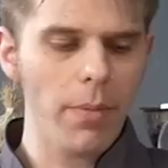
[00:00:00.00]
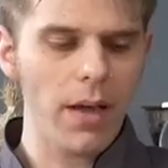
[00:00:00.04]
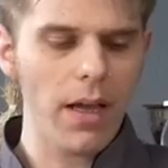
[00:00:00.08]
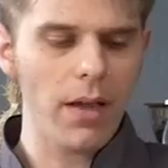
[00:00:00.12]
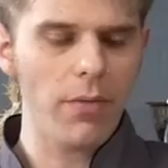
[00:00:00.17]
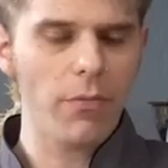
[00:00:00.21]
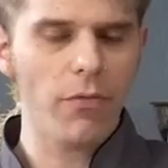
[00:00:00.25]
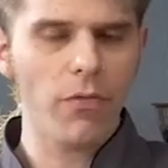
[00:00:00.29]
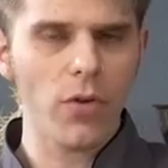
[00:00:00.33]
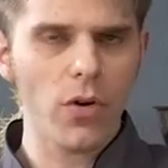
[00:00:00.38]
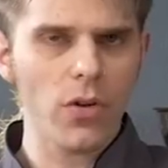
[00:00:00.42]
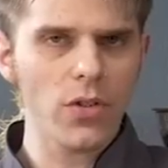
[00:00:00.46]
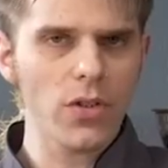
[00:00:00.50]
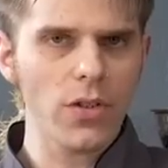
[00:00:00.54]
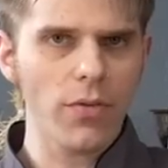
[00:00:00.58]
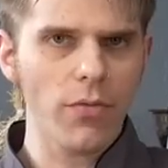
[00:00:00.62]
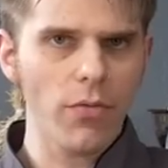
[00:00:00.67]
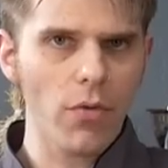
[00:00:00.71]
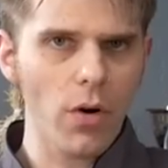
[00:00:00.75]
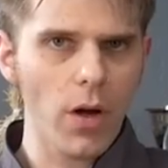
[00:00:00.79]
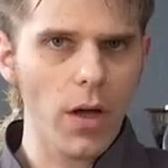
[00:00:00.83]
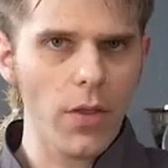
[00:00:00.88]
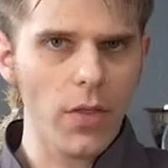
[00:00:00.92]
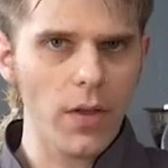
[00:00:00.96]
by first
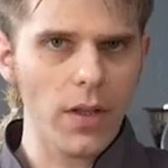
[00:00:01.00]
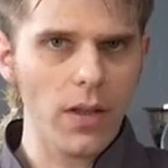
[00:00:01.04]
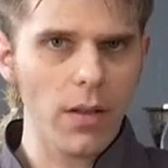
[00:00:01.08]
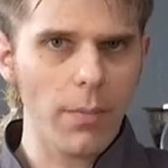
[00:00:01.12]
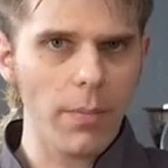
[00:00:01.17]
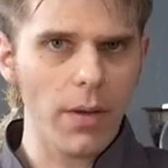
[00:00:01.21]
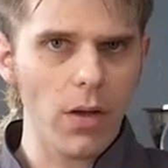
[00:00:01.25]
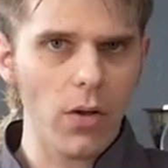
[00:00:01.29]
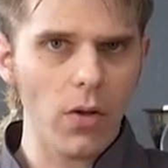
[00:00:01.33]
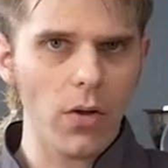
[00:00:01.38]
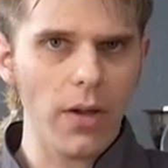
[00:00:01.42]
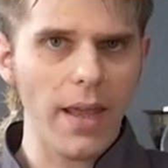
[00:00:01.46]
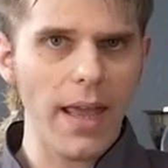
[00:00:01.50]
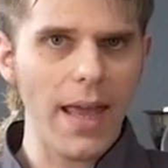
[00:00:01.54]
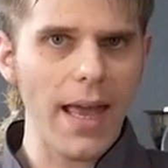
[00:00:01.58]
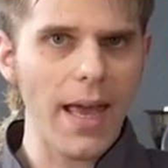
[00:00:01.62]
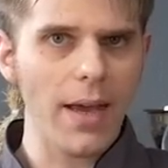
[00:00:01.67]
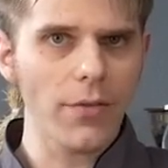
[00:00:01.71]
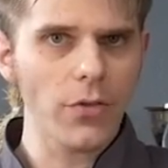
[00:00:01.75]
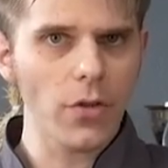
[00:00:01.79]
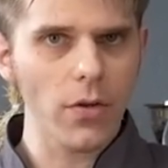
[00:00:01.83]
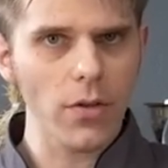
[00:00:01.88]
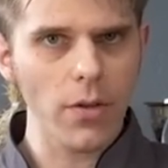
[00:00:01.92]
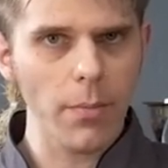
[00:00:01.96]
frothing the milk.
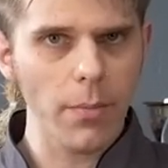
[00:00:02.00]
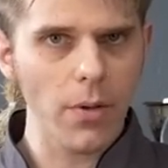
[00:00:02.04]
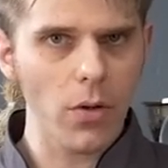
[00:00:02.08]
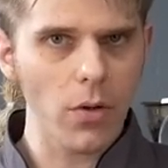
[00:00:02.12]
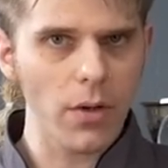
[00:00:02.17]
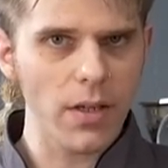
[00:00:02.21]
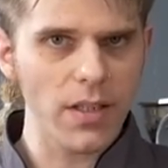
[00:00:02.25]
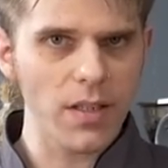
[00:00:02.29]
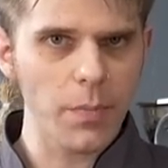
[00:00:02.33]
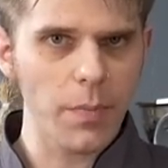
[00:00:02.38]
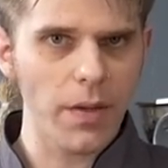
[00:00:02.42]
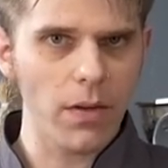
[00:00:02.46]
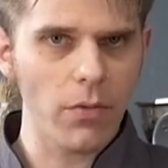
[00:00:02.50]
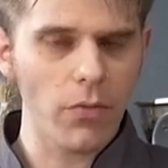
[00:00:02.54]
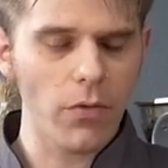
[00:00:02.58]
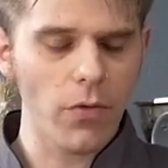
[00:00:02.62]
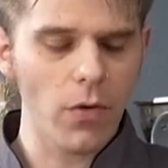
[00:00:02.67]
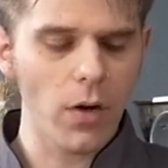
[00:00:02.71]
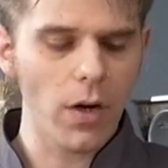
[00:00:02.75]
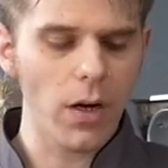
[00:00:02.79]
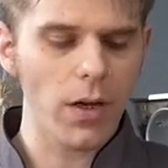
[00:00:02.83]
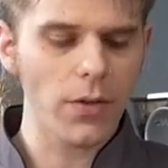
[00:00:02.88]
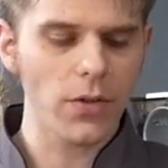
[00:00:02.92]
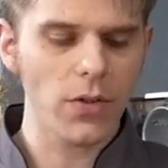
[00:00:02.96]
After the milk has been
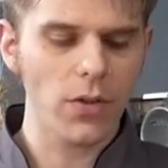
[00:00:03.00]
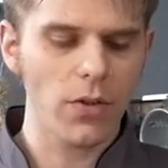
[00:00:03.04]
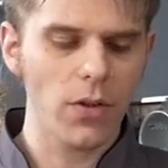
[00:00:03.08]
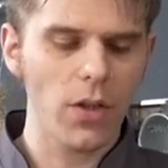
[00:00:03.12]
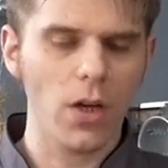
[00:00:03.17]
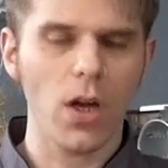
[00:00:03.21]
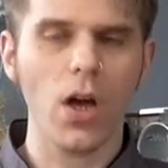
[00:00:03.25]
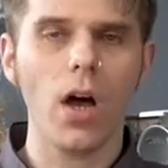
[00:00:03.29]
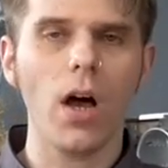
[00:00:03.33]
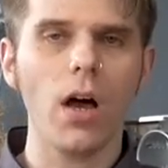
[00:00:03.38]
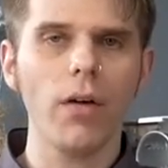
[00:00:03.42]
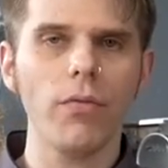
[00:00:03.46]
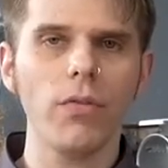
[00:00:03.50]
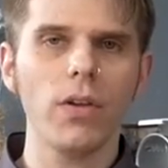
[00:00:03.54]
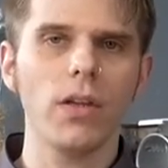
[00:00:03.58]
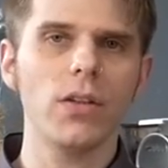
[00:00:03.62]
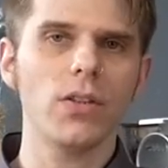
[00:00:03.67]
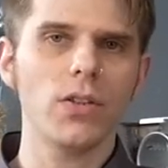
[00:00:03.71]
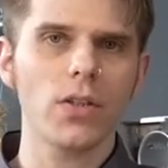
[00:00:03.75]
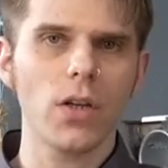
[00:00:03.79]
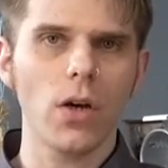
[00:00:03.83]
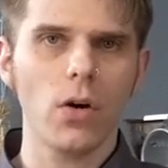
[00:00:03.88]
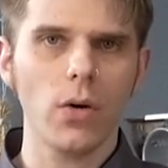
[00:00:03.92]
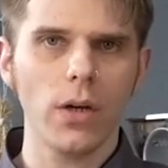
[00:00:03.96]
frothed, the coffee
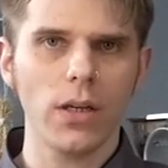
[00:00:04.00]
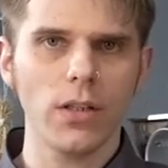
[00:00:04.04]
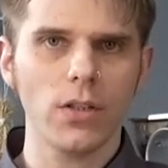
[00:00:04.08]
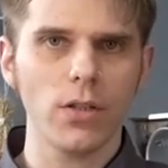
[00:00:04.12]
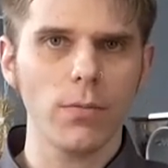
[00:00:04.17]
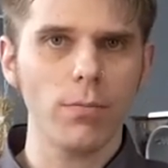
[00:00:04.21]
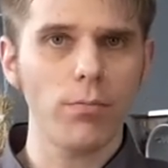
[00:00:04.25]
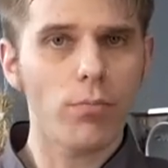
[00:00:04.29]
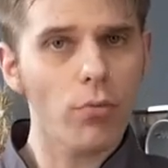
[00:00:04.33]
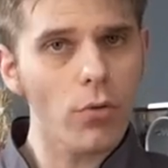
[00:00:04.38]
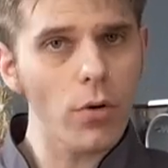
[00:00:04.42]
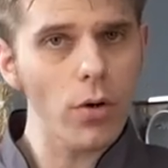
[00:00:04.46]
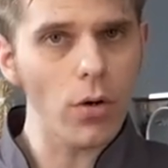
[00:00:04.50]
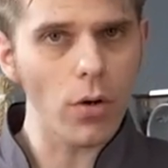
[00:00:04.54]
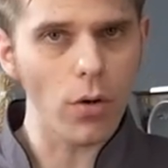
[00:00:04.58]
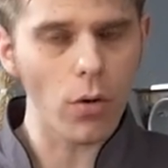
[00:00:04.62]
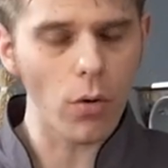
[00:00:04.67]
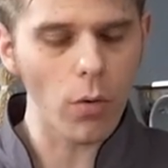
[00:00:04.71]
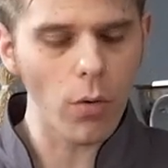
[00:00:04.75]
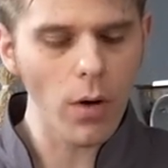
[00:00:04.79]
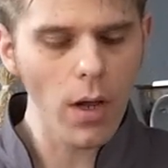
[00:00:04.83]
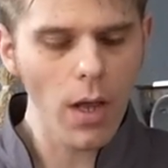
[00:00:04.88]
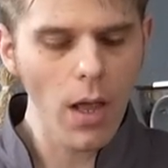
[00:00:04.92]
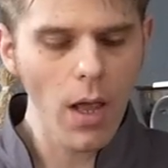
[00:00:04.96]
is going to
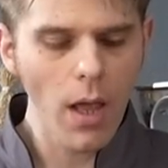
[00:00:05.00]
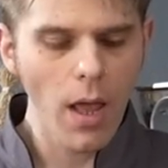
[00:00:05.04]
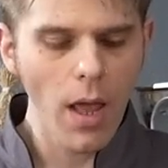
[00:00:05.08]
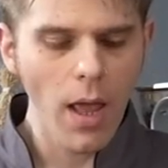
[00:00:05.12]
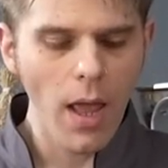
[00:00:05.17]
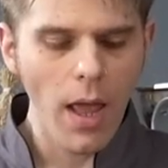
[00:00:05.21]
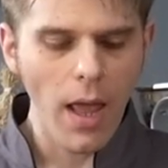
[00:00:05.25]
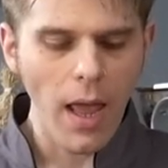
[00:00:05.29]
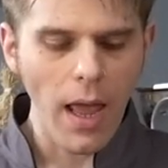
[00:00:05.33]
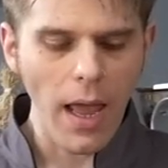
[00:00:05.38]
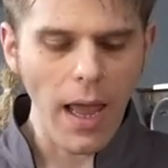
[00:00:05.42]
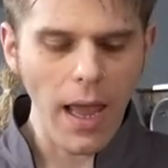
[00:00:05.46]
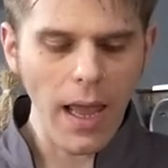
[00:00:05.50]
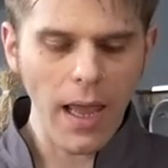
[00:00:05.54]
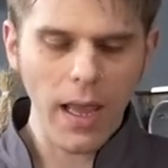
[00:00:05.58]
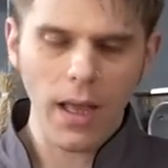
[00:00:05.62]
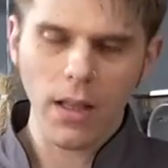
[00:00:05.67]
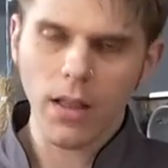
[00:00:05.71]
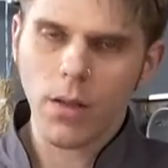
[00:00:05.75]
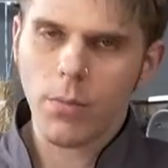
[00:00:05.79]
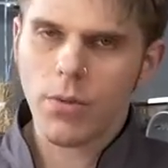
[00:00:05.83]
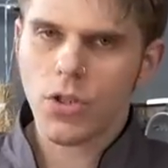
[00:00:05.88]
brew and the